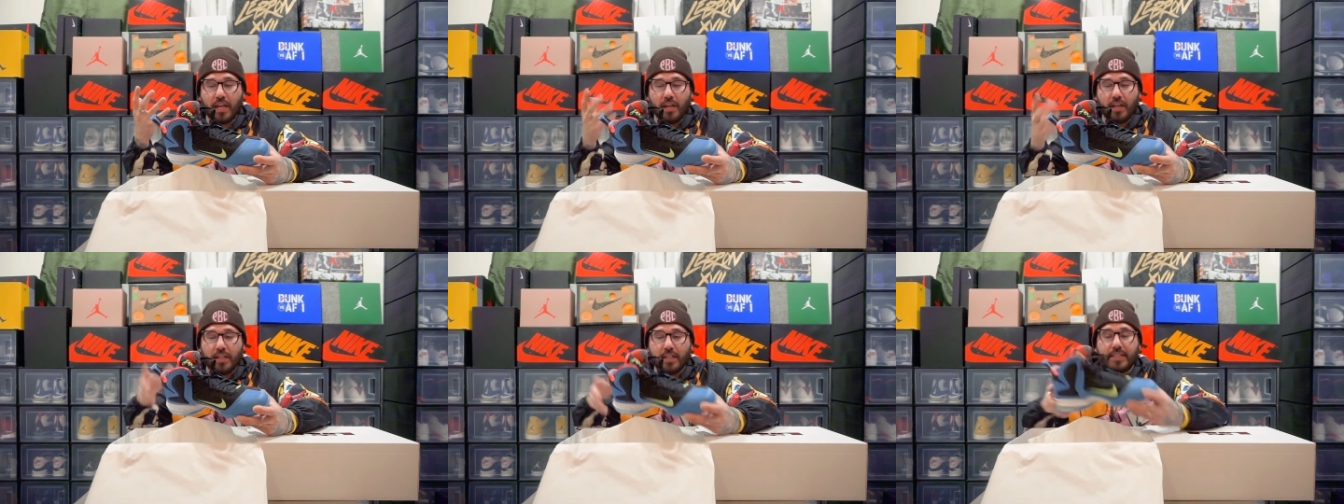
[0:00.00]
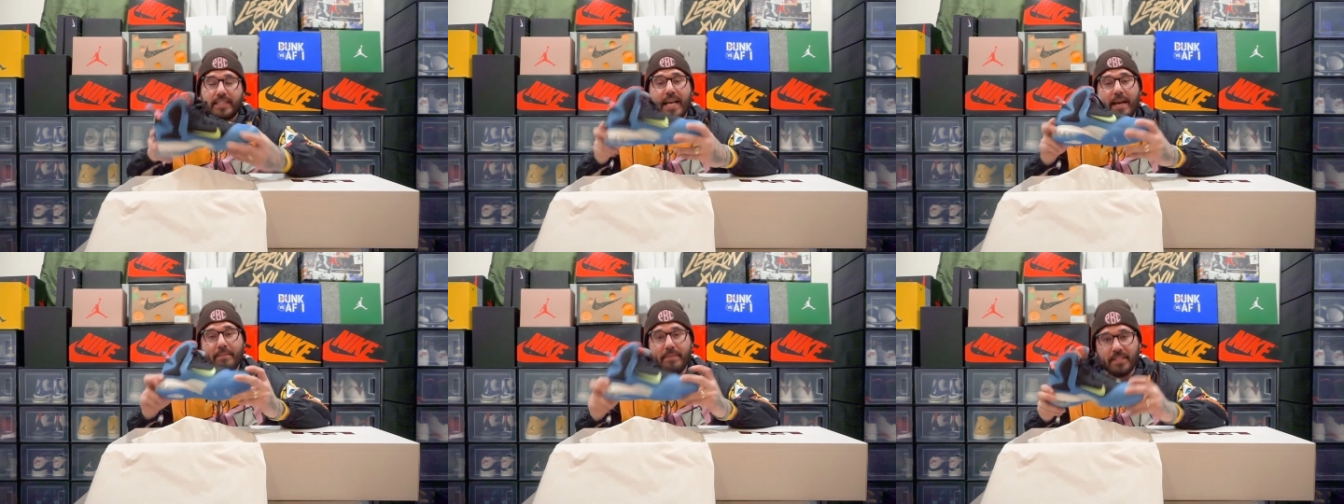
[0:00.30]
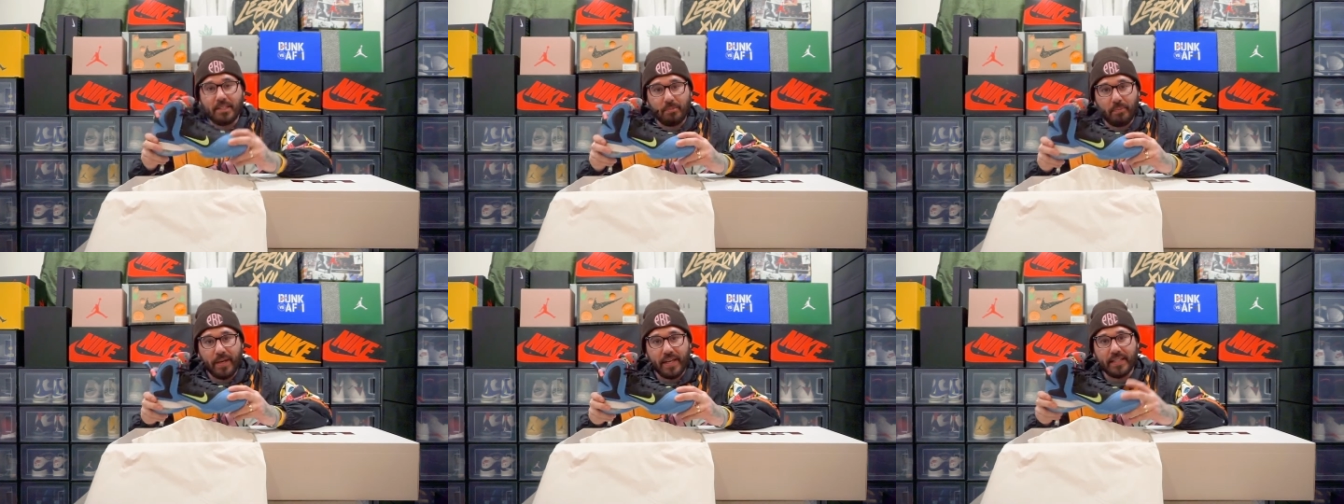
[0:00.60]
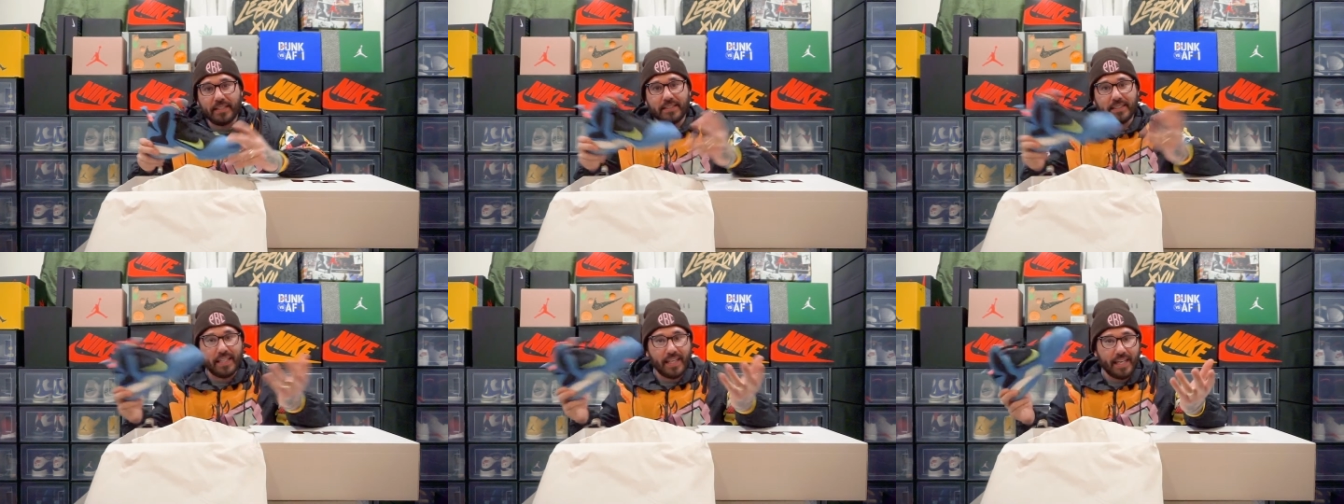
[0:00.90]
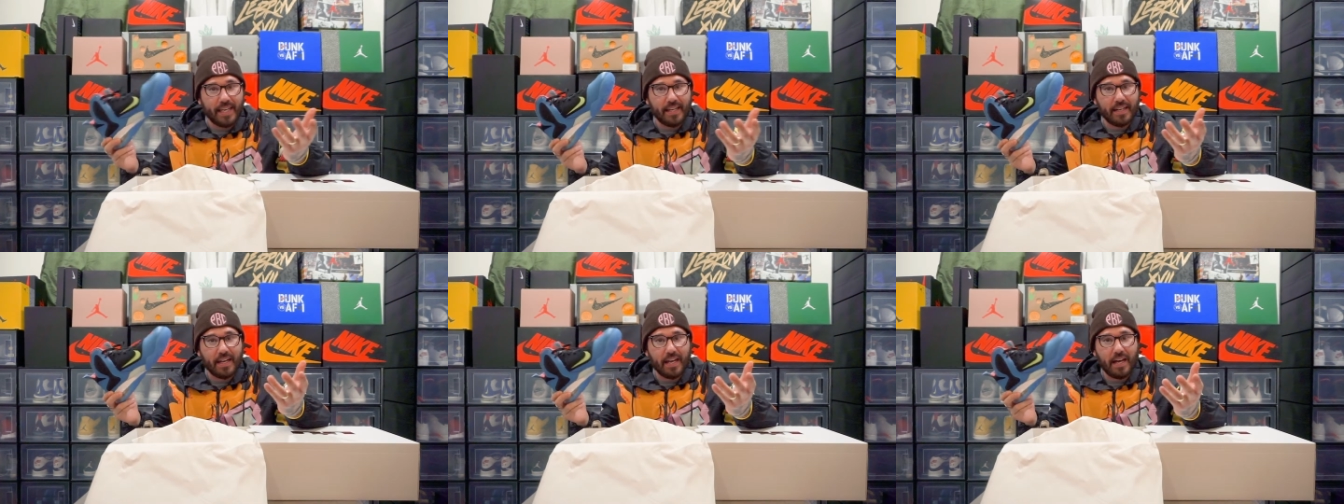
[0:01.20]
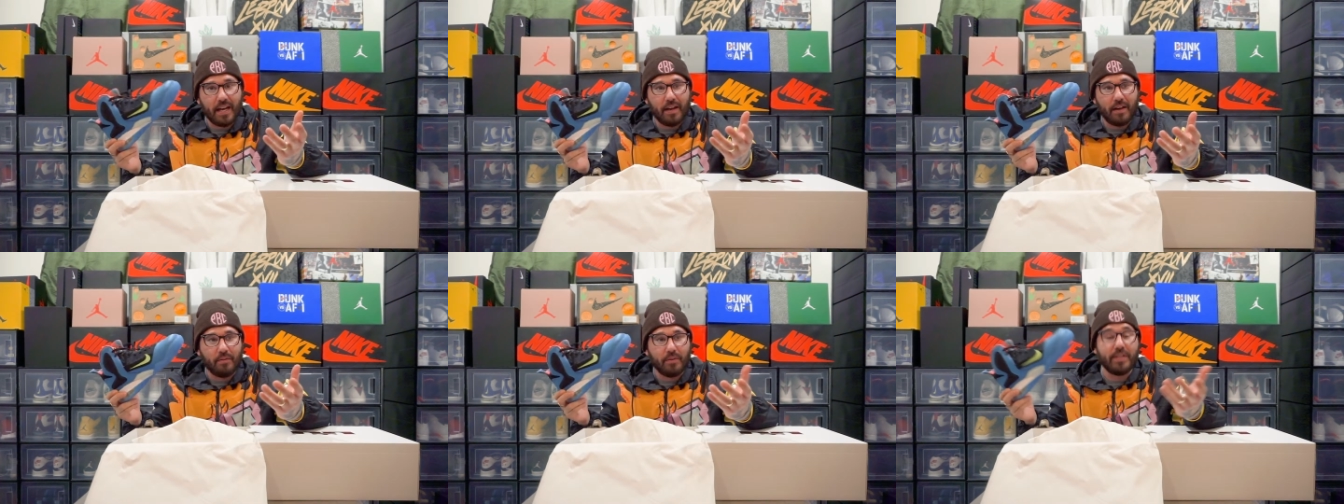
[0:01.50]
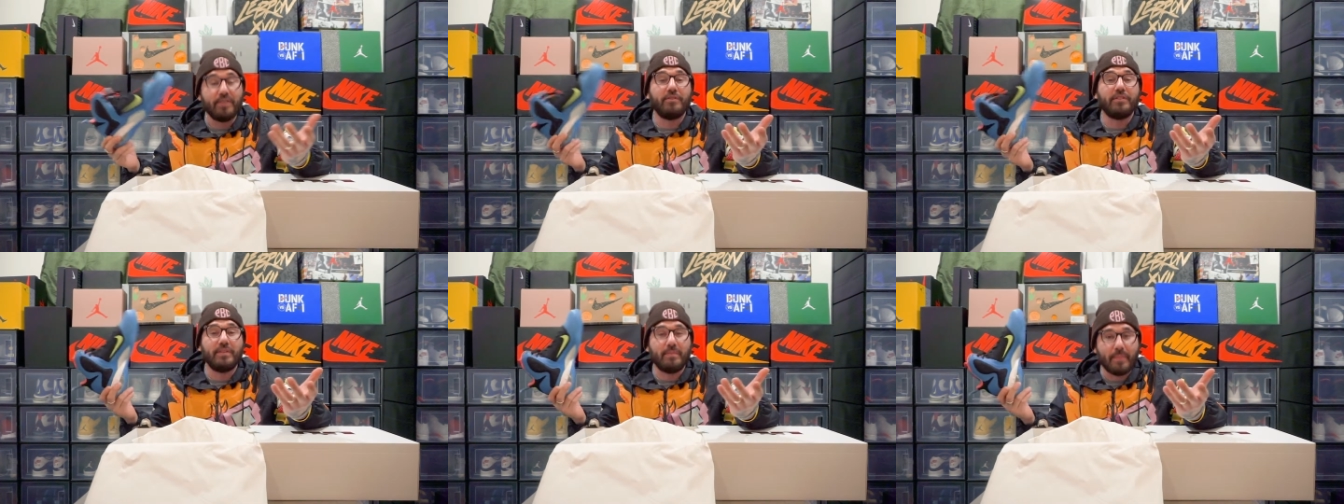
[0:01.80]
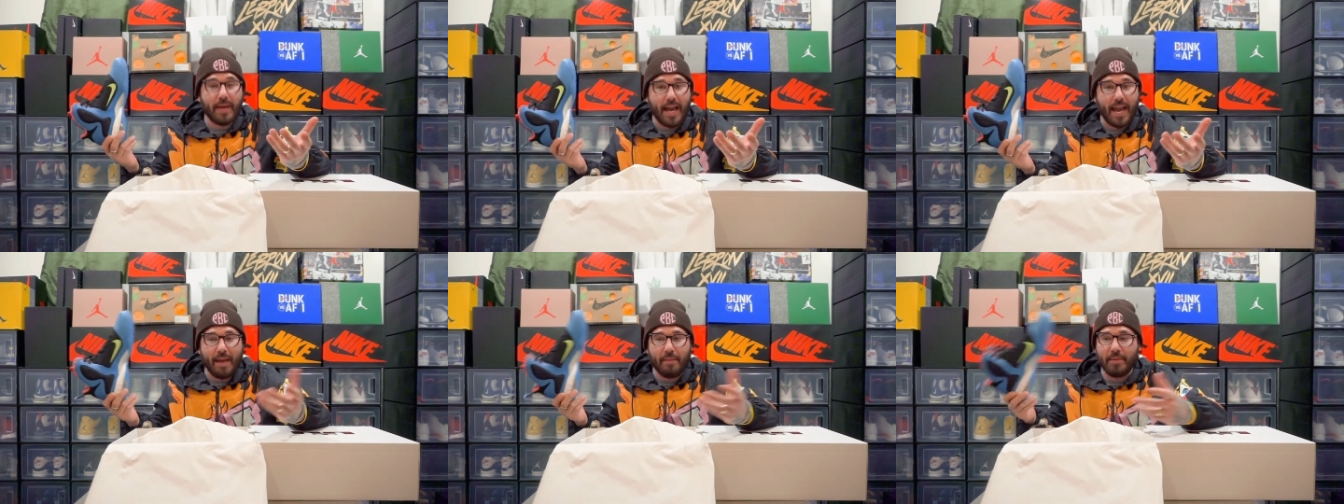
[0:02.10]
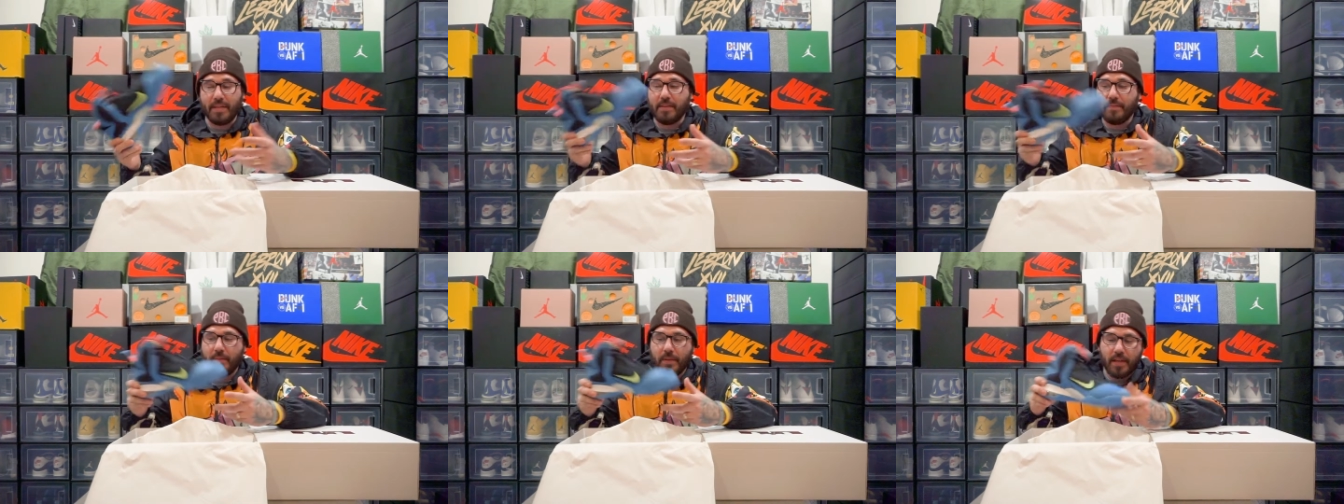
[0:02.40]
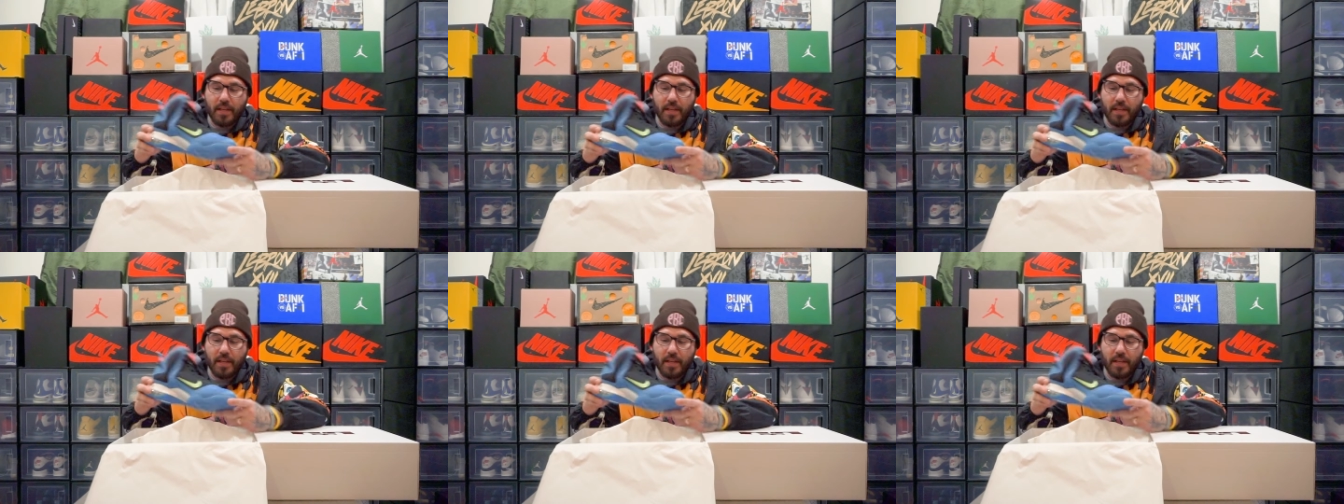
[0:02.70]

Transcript: the time he spent in when he was in Miami.